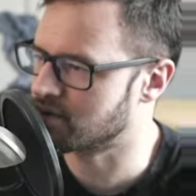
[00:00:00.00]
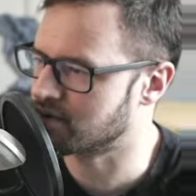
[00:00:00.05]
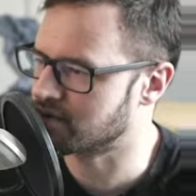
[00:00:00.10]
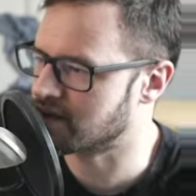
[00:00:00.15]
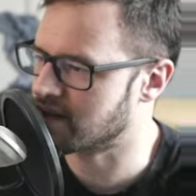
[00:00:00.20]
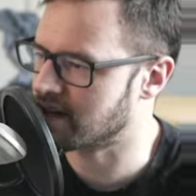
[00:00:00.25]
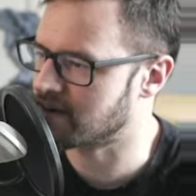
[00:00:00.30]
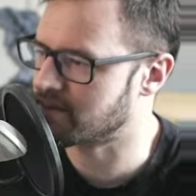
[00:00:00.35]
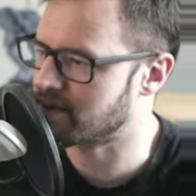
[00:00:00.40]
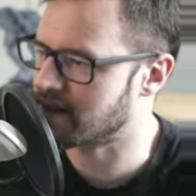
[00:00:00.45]

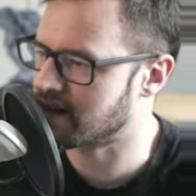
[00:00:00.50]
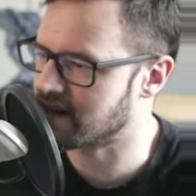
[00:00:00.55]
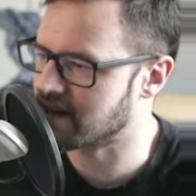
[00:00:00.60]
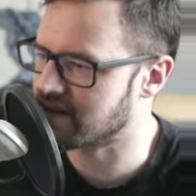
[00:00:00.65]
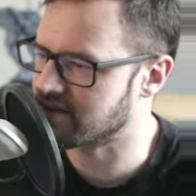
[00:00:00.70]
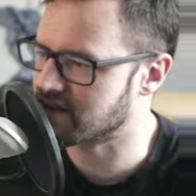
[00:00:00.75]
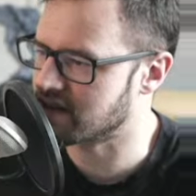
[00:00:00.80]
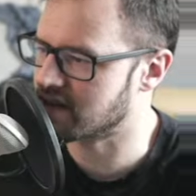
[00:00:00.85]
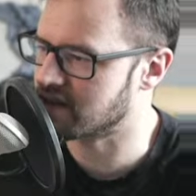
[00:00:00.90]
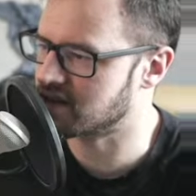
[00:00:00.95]
gamepad
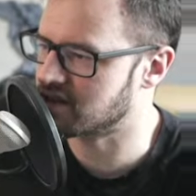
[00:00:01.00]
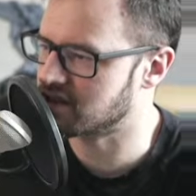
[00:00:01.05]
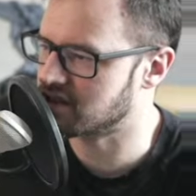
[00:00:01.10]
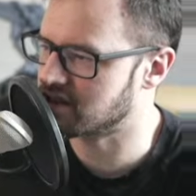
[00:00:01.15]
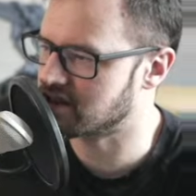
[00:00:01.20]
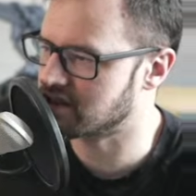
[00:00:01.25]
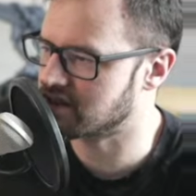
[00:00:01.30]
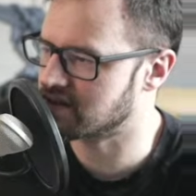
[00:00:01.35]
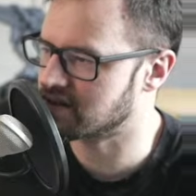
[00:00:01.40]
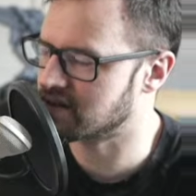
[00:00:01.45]

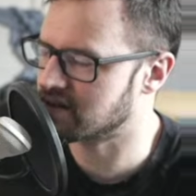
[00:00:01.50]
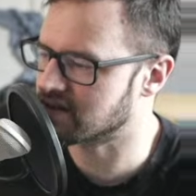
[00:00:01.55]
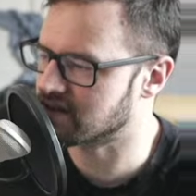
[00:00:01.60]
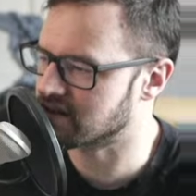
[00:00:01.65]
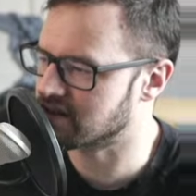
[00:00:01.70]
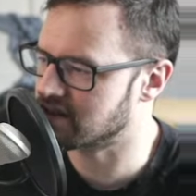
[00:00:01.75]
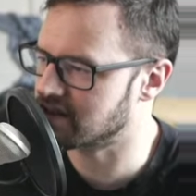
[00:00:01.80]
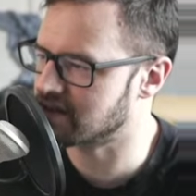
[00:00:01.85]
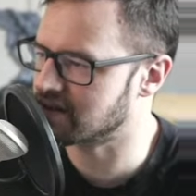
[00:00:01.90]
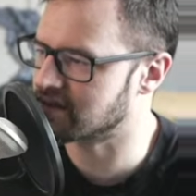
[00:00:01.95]
navigation.
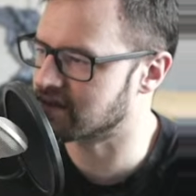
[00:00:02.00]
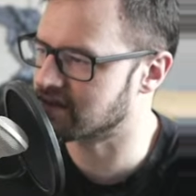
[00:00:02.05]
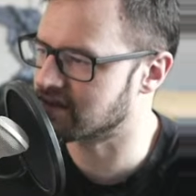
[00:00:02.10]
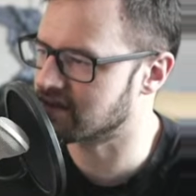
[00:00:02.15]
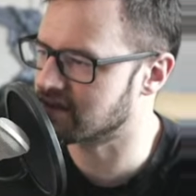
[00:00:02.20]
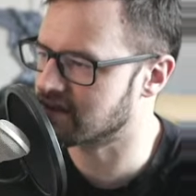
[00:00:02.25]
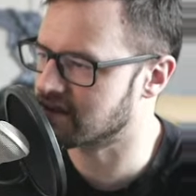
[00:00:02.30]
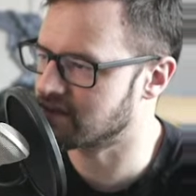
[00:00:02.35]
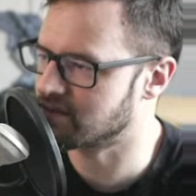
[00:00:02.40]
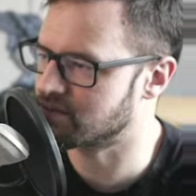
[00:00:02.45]
Okay,
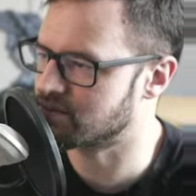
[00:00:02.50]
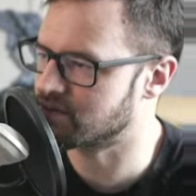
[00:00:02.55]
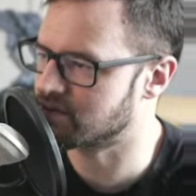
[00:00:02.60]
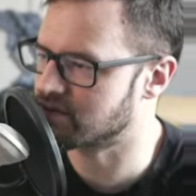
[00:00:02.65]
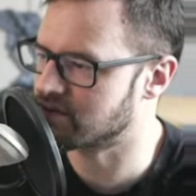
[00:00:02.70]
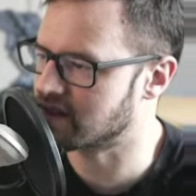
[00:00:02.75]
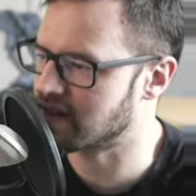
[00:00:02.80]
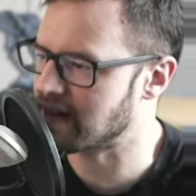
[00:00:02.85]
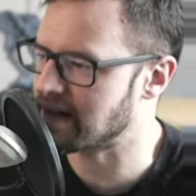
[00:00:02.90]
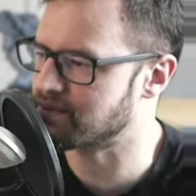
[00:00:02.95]

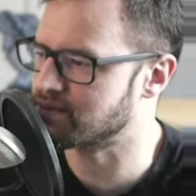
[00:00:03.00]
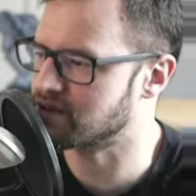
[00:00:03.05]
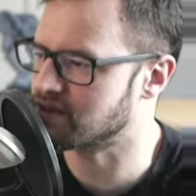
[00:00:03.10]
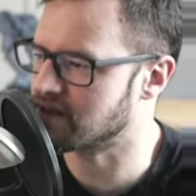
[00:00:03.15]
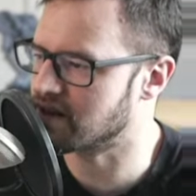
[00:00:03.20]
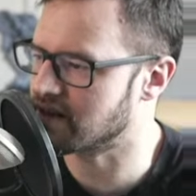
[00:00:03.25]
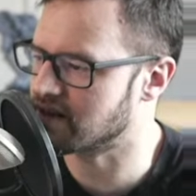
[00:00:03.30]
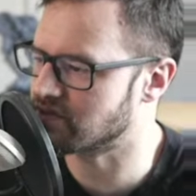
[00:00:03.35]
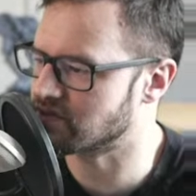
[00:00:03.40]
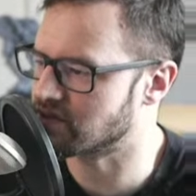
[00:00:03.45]
improved capsule
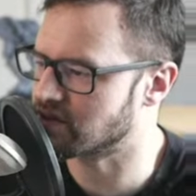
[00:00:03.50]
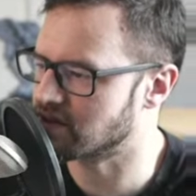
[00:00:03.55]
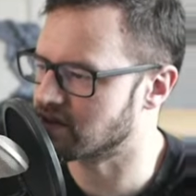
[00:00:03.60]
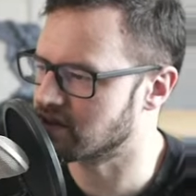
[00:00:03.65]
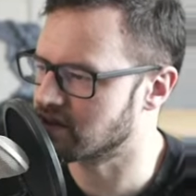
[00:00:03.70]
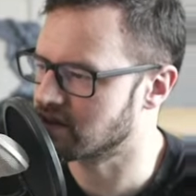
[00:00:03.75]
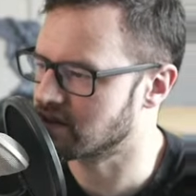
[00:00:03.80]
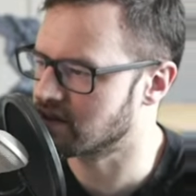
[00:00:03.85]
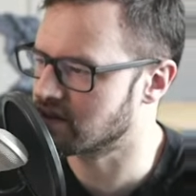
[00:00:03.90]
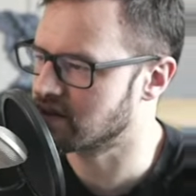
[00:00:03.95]
hover,
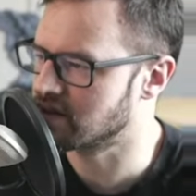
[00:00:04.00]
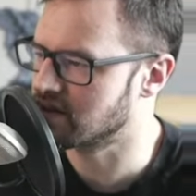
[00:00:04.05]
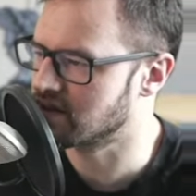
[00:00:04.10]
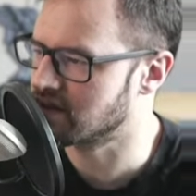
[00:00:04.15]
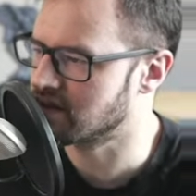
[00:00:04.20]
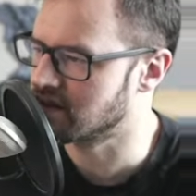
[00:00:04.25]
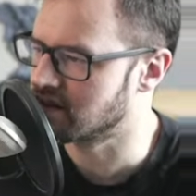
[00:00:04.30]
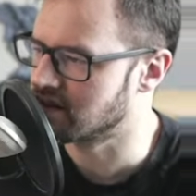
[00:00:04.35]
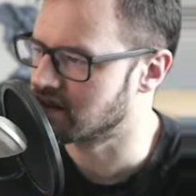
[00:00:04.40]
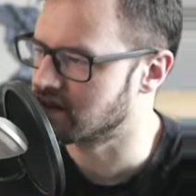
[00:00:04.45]

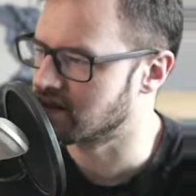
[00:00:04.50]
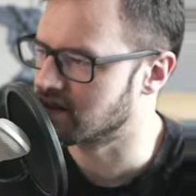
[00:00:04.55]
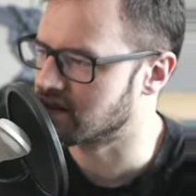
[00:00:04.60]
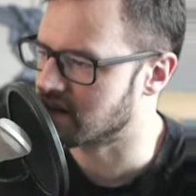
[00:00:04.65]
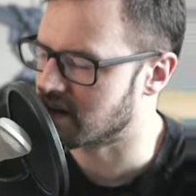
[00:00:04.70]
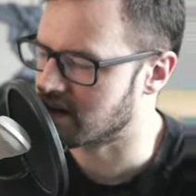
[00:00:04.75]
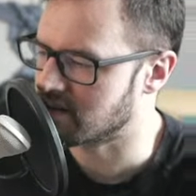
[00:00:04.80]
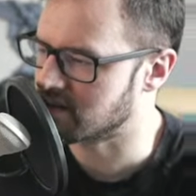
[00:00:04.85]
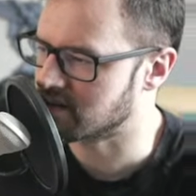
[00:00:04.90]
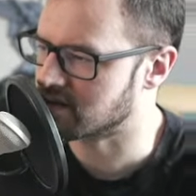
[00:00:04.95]

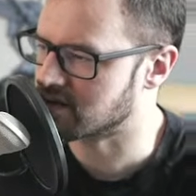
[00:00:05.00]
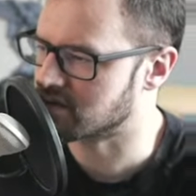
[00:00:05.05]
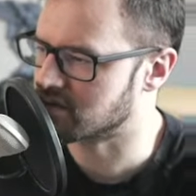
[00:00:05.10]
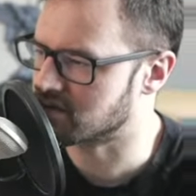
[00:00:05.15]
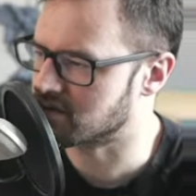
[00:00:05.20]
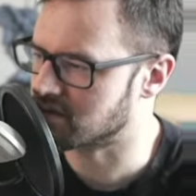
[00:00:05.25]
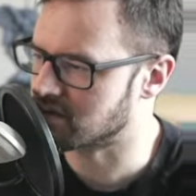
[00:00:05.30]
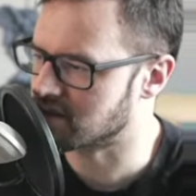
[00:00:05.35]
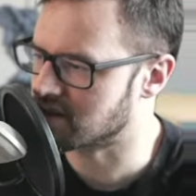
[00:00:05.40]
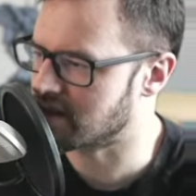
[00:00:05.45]
high
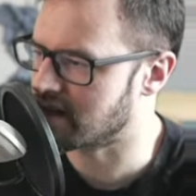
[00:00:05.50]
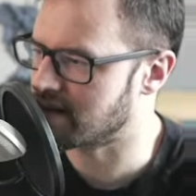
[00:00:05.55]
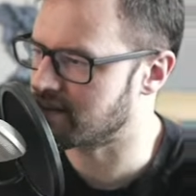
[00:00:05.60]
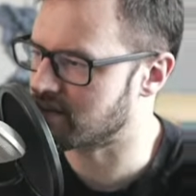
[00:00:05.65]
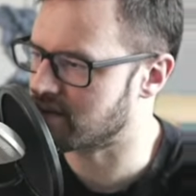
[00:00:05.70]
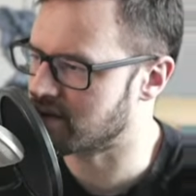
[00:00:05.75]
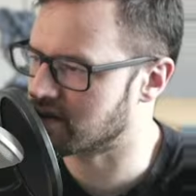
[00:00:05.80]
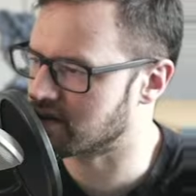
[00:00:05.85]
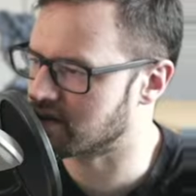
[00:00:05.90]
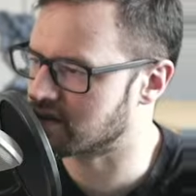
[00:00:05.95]
resolution game
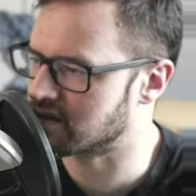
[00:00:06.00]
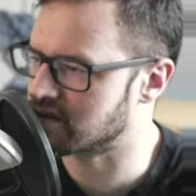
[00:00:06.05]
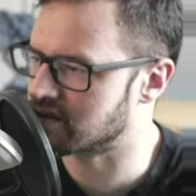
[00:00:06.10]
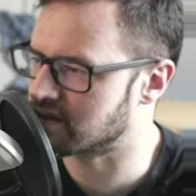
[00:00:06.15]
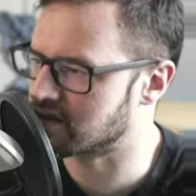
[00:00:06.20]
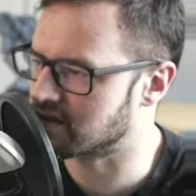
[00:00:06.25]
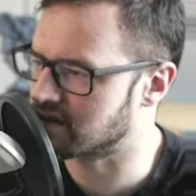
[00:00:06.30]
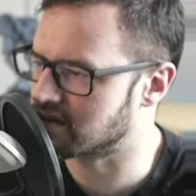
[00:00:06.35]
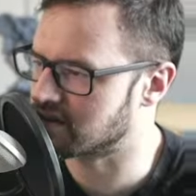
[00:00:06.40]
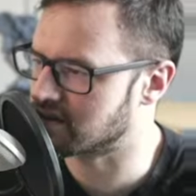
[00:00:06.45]

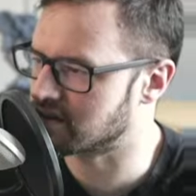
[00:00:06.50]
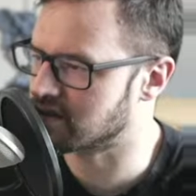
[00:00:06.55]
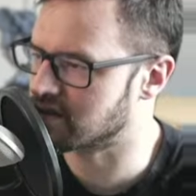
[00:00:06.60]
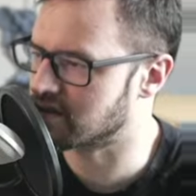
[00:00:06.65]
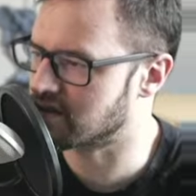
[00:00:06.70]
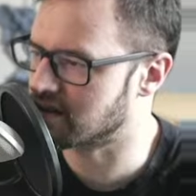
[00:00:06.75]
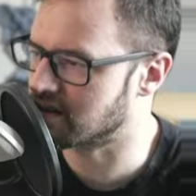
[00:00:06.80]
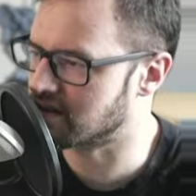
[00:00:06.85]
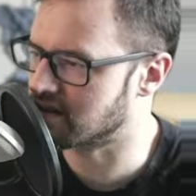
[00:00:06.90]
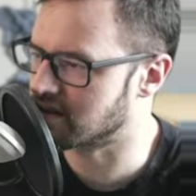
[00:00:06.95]
art.
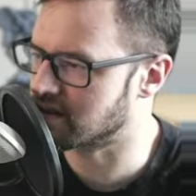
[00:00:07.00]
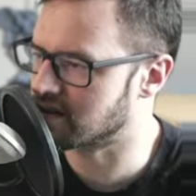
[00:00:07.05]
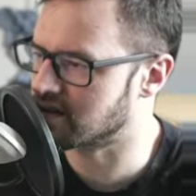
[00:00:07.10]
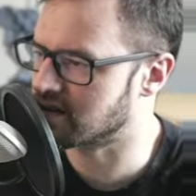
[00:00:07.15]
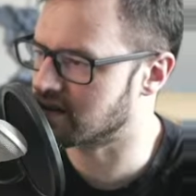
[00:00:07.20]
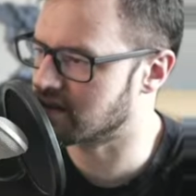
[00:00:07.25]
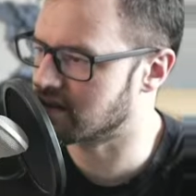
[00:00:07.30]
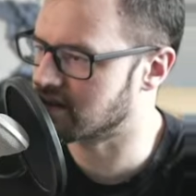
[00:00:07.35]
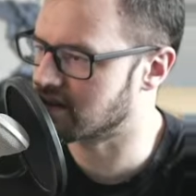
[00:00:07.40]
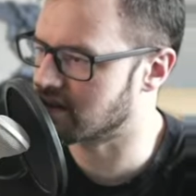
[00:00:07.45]

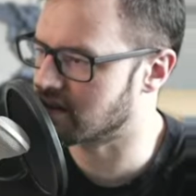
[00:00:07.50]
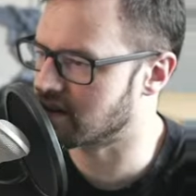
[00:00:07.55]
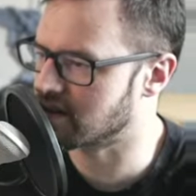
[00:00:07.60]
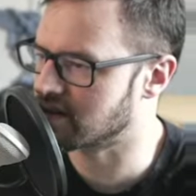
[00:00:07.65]
Okay.